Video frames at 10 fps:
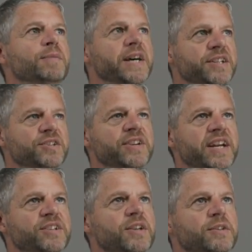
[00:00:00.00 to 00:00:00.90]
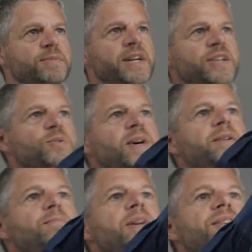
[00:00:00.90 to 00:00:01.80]
minus 3x times minus
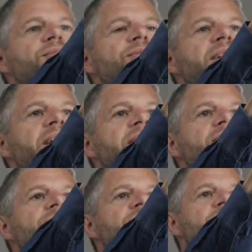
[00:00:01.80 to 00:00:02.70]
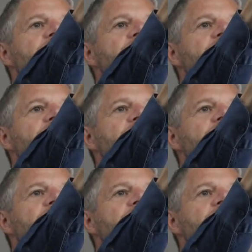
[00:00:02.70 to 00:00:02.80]
1 plus 3x.